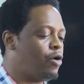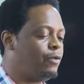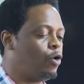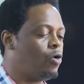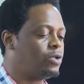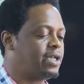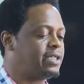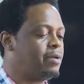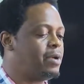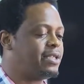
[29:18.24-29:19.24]
of the Old
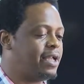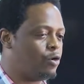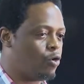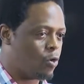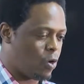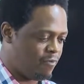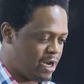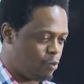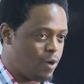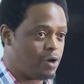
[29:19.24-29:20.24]
Testament and the Old
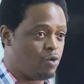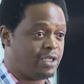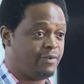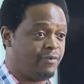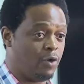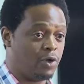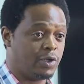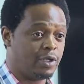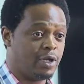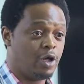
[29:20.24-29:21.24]
Covenant, when it was in
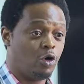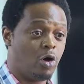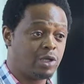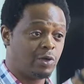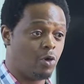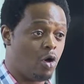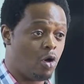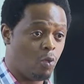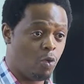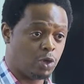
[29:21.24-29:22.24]
force, God's
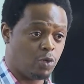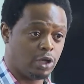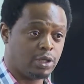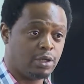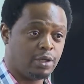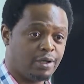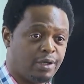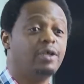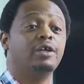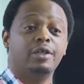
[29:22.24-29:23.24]
law was what?
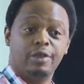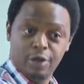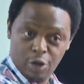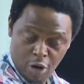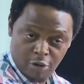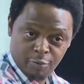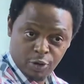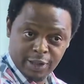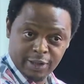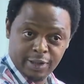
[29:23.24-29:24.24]
The law of
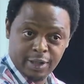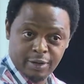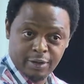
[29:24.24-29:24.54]
Moses.